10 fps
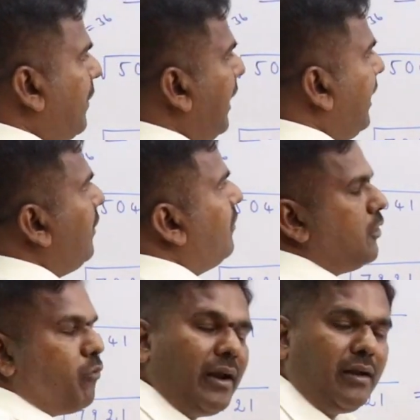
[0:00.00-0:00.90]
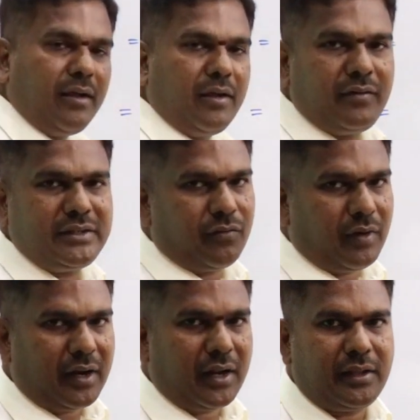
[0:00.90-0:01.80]
My ending with 1, which
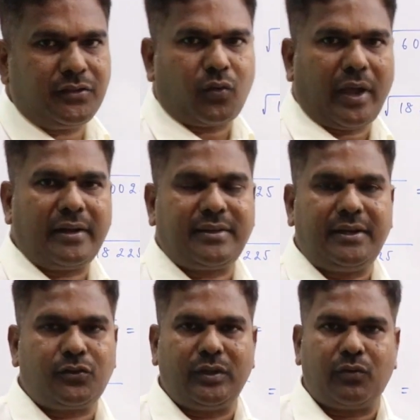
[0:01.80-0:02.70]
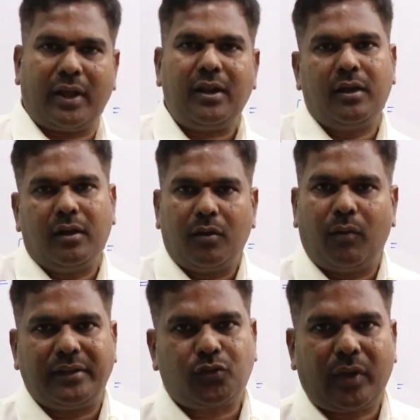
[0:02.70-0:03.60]
what are all the squares ends with 1.
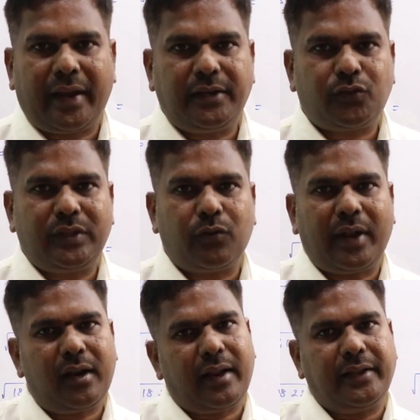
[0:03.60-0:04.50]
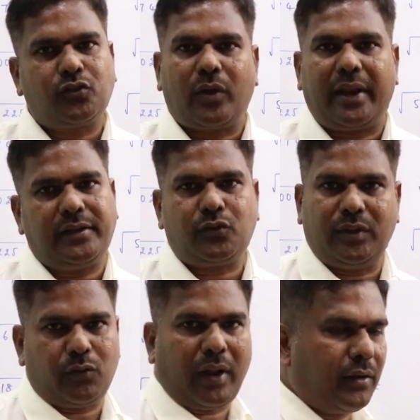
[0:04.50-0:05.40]
1 square ends with 1, 9 square ends
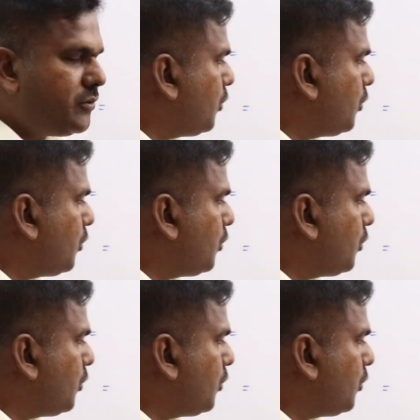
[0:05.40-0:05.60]
with 1.